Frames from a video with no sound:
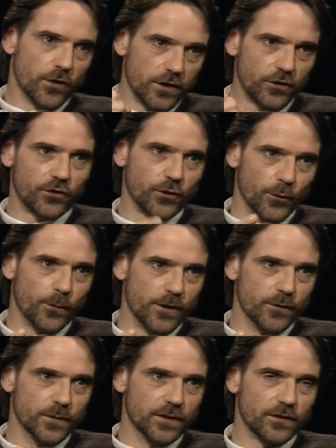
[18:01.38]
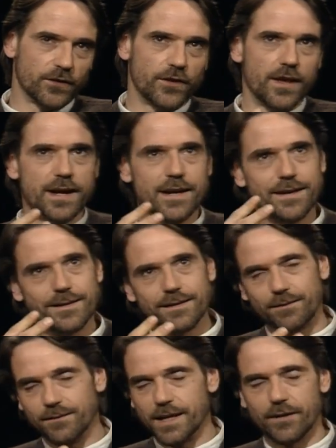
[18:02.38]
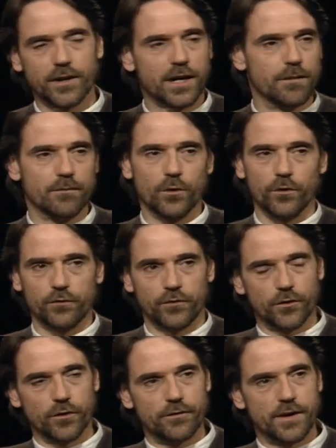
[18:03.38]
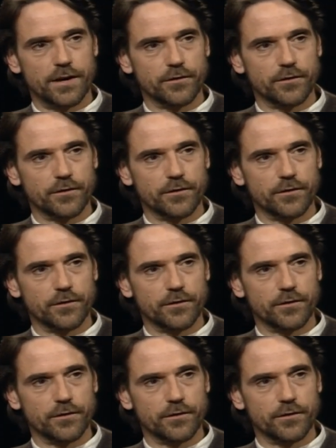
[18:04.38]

those sort of moments, they never come more than 4 or 5.